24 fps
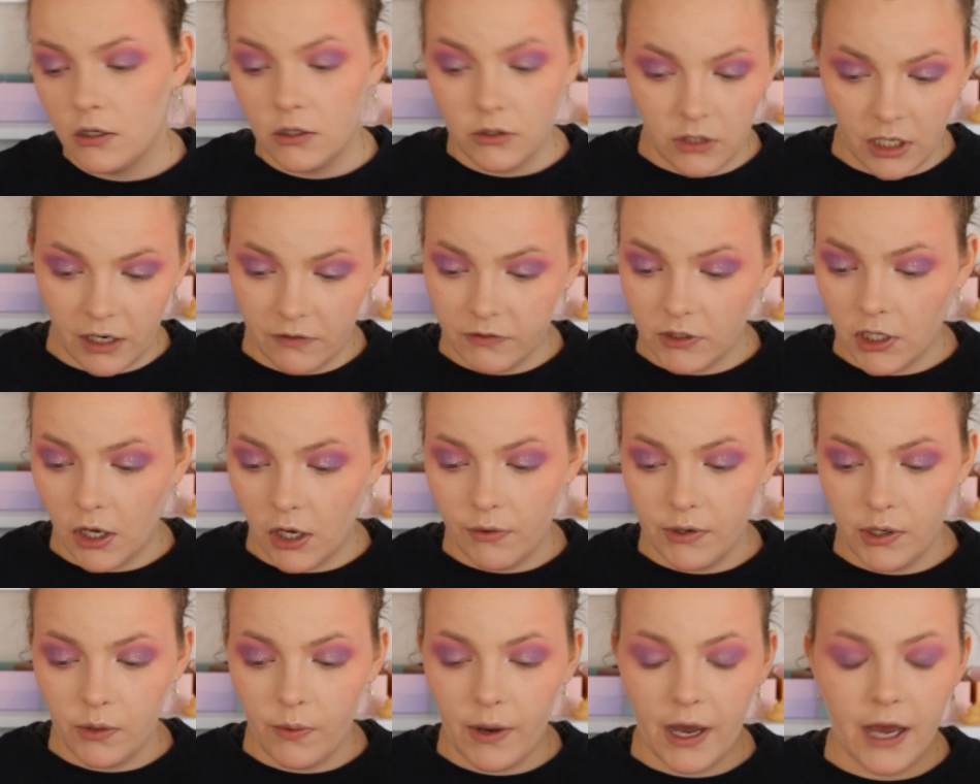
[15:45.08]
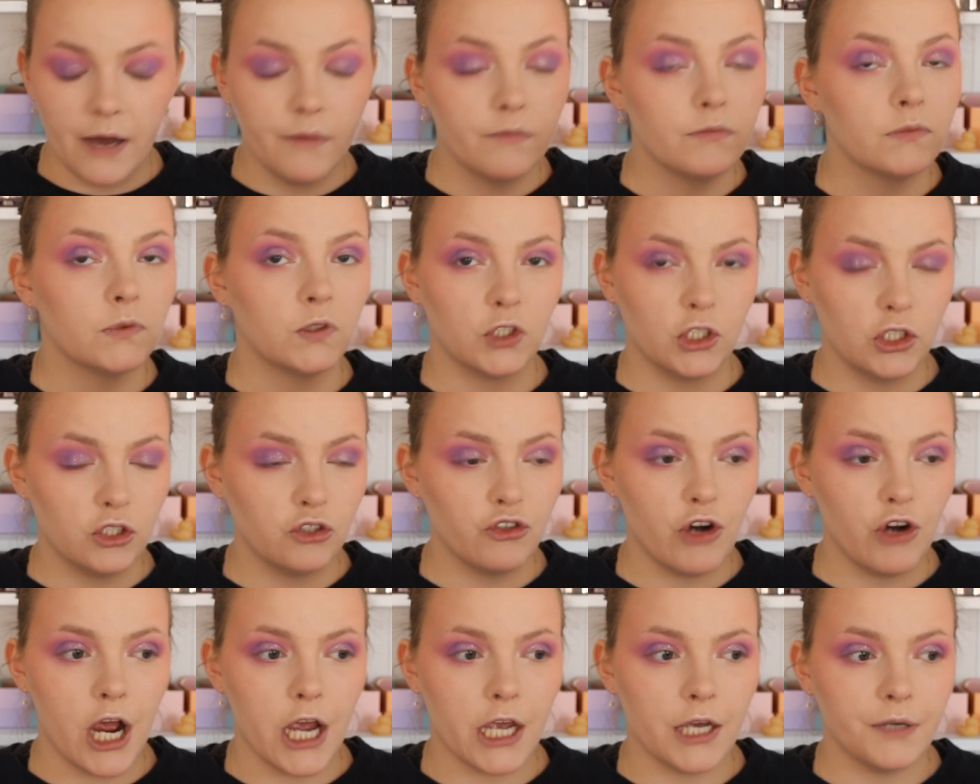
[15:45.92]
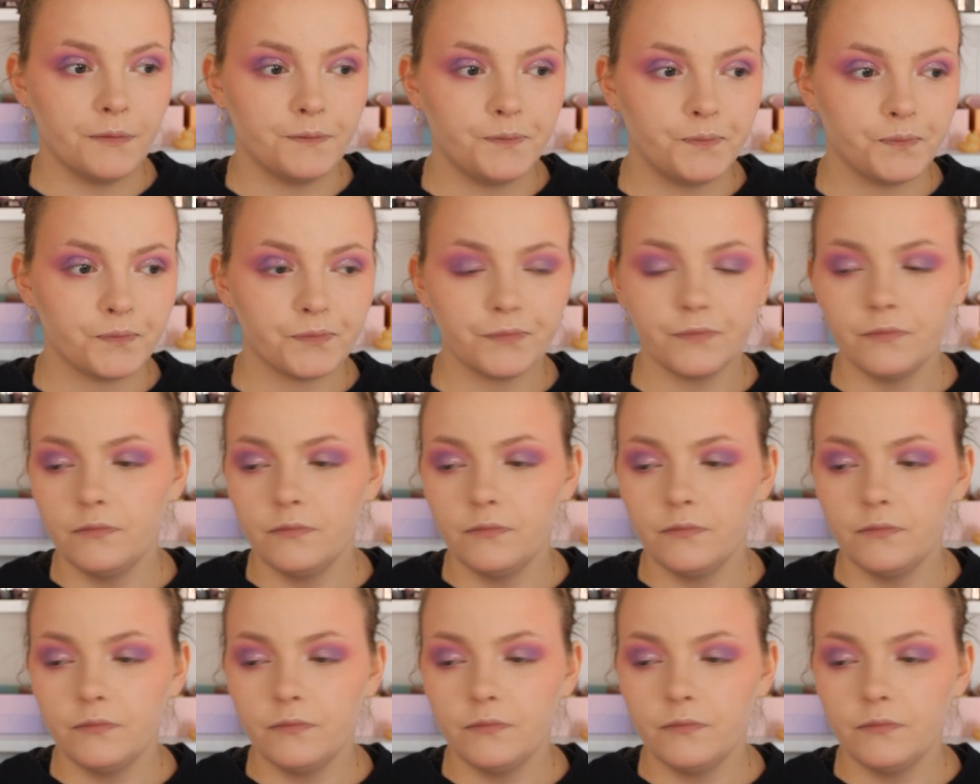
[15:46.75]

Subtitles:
You don't have to go anywhere. Just try it.